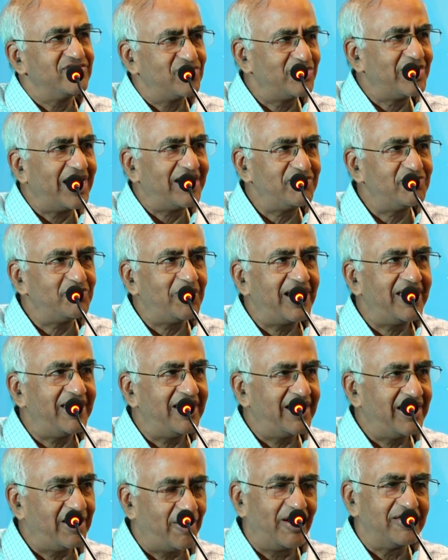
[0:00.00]
So that is why,
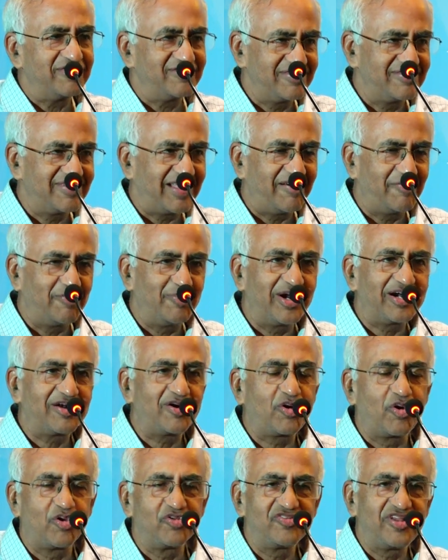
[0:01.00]
you know, since I have
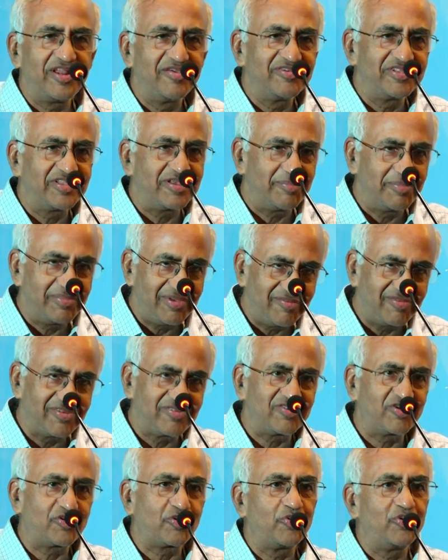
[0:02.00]
worked closely with him, he
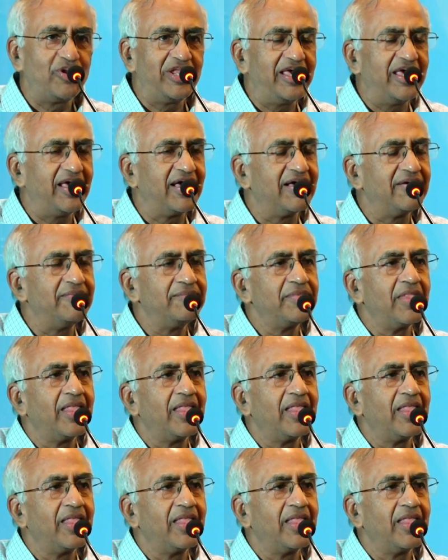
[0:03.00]
was truly a